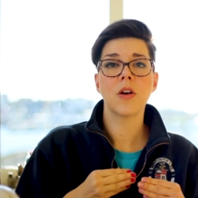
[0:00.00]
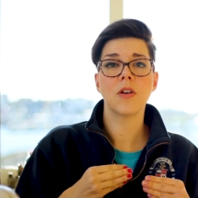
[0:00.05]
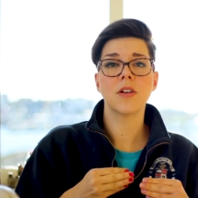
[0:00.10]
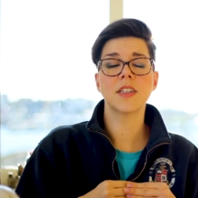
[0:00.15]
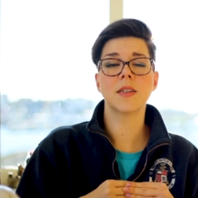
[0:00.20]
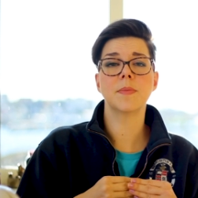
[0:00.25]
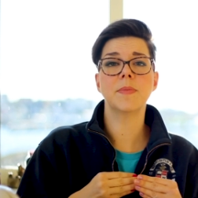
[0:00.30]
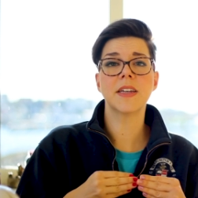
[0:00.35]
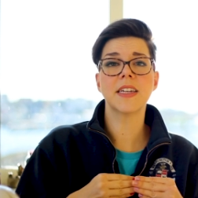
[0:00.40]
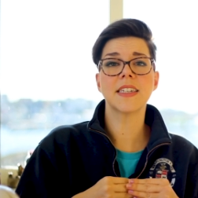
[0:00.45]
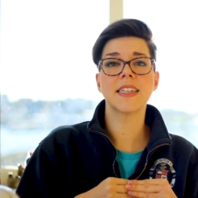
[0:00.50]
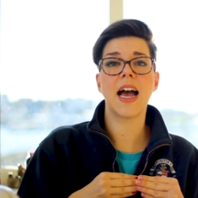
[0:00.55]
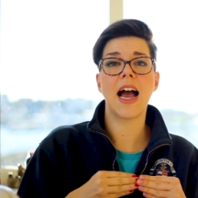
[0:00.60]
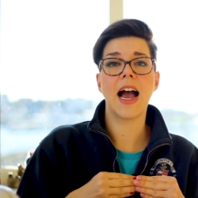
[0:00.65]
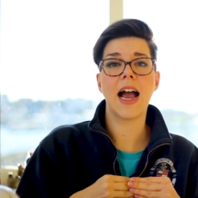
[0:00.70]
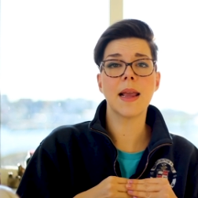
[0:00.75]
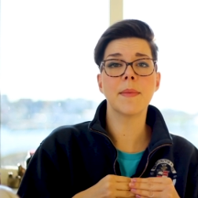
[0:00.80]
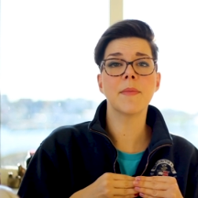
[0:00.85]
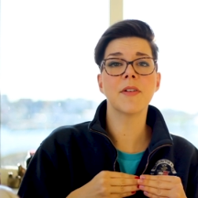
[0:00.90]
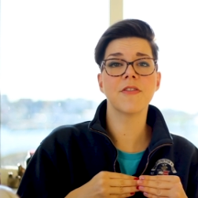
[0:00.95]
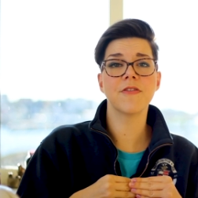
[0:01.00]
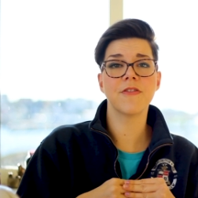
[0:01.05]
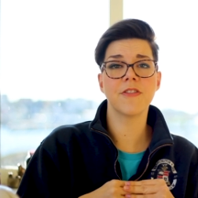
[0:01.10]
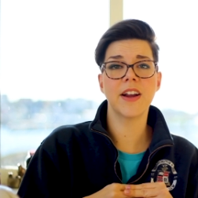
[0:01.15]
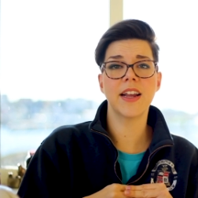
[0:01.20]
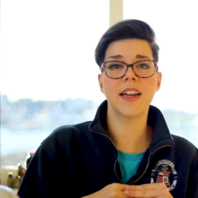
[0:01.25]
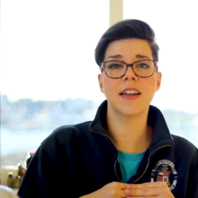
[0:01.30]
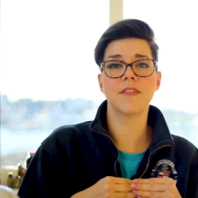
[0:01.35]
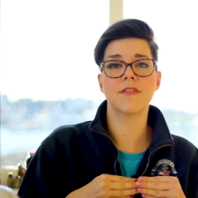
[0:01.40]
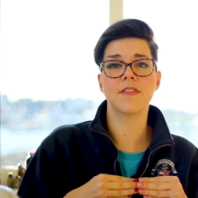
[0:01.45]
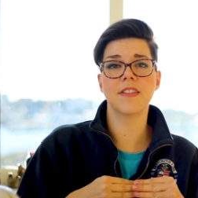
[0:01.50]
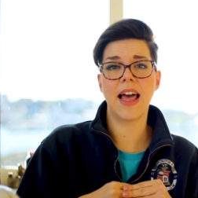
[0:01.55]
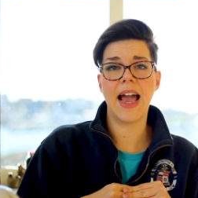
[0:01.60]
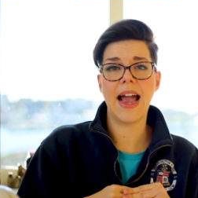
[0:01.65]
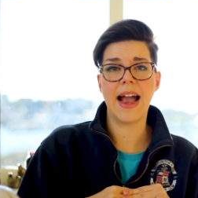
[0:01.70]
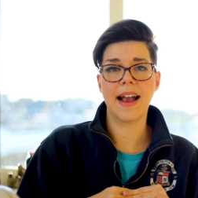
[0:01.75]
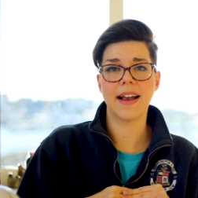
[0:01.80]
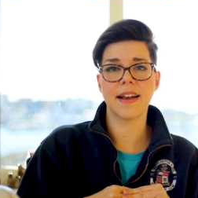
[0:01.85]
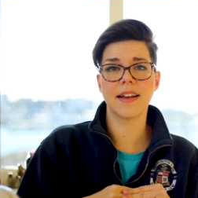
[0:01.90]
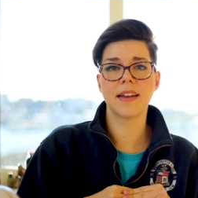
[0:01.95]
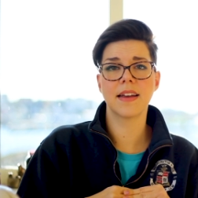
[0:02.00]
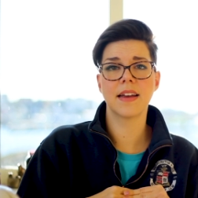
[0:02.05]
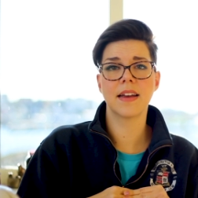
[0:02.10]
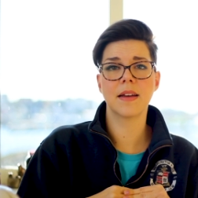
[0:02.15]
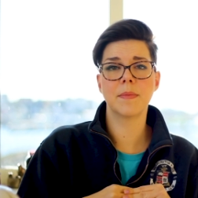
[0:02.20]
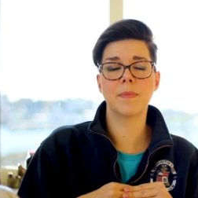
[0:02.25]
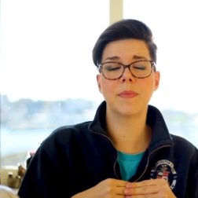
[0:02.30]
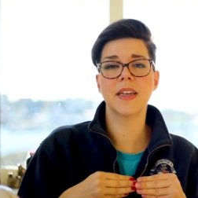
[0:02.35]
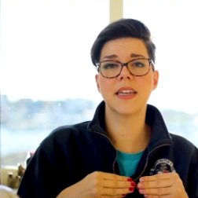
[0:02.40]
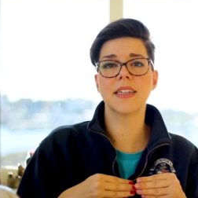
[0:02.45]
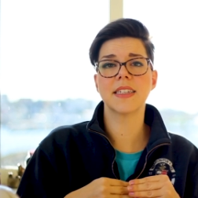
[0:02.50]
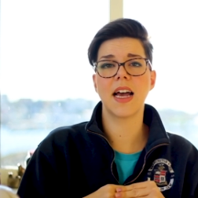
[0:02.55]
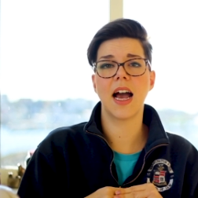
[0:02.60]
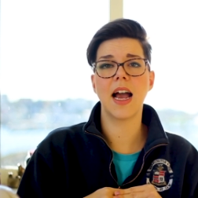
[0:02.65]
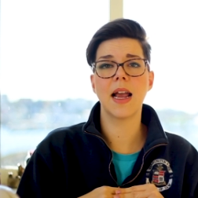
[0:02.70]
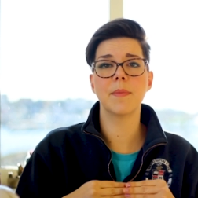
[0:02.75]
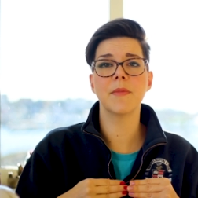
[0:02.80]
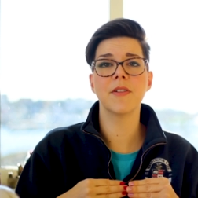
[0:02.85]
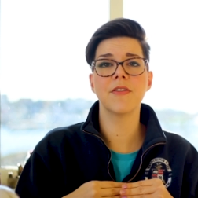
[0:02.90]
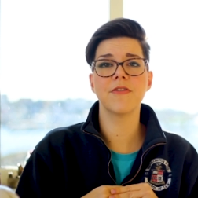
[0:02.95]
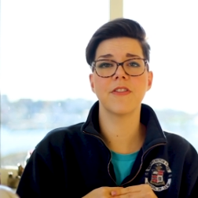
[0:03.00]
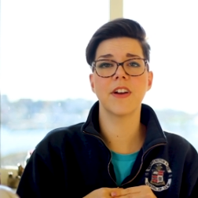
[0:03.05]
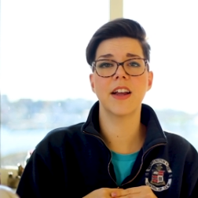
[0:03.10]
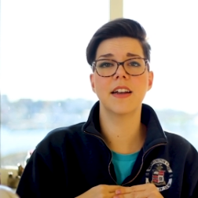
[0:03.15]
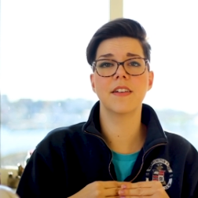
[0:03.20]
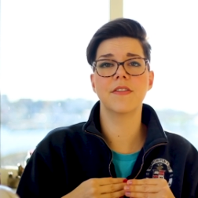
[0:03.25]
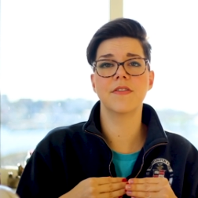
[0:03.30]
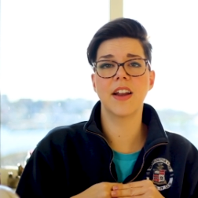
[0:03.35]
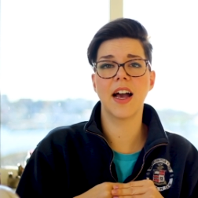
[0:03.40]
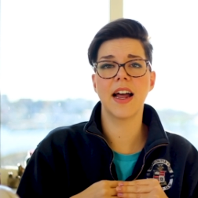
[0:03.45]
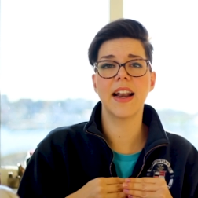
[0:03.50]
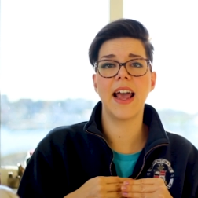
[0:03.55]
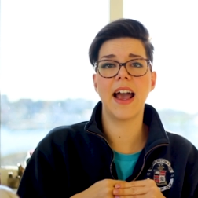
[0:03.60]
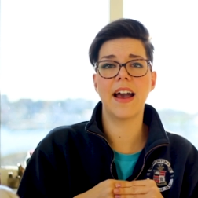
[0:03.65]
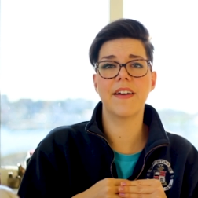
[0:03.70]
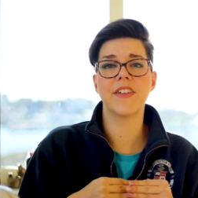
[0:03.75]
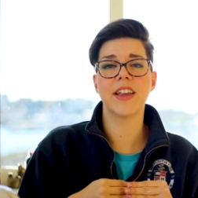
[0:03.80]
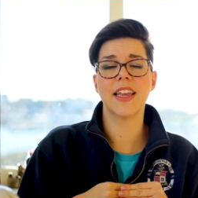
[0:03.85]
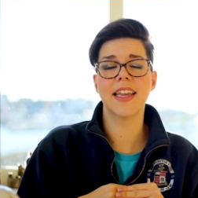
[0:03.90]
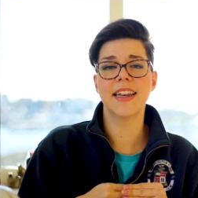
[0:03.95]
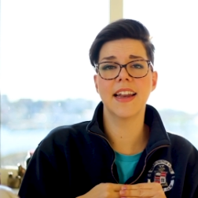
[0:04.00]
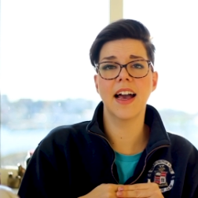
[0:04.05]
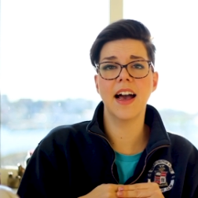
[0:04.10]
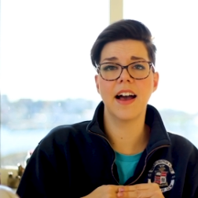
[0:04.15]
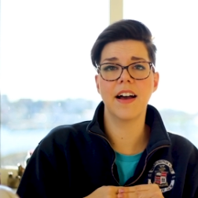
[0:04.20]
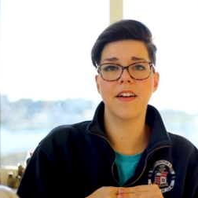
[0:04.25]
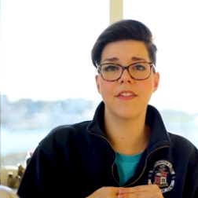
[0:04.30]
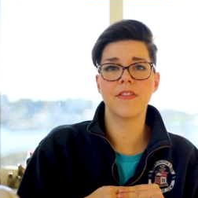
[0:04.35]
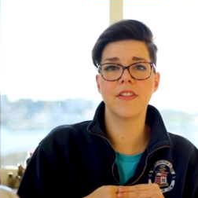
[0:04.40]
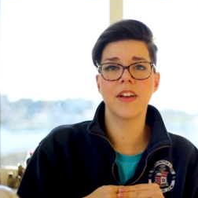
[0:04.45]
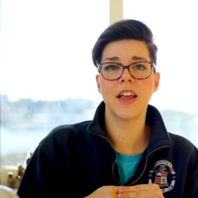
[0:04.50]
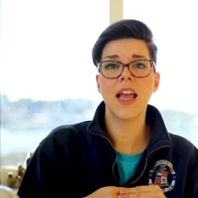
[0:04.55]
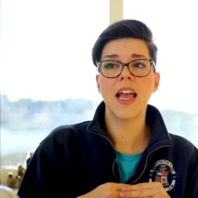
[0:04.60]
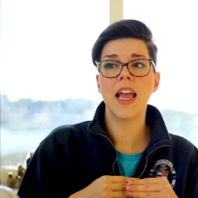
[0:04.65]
Or is it because I'm afraid of lack? Because I'm afraid of not having enough?